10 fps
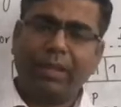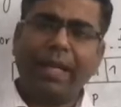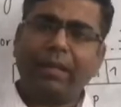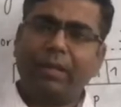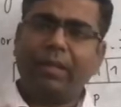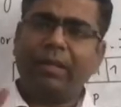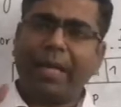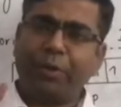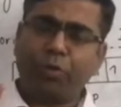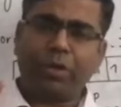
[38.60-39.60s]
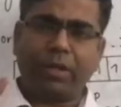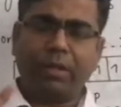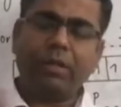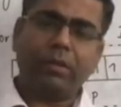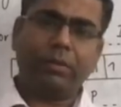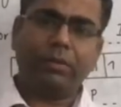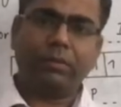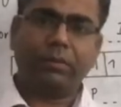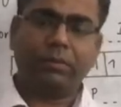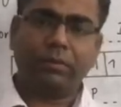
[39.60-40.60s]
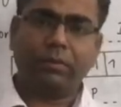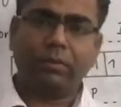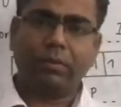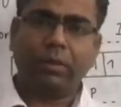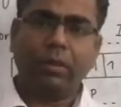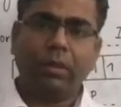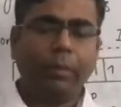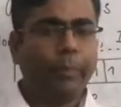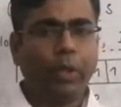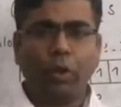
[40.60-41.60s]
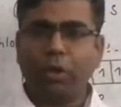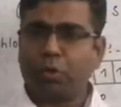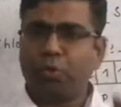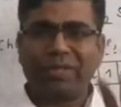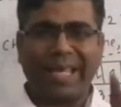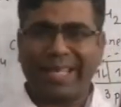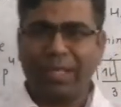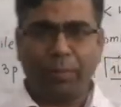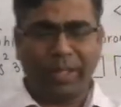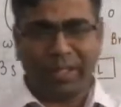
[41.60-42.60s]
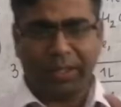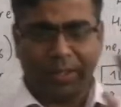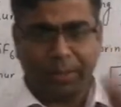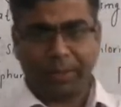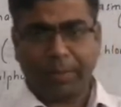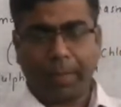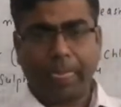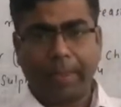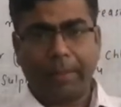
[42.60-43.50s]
that nitrogen belongs to second period.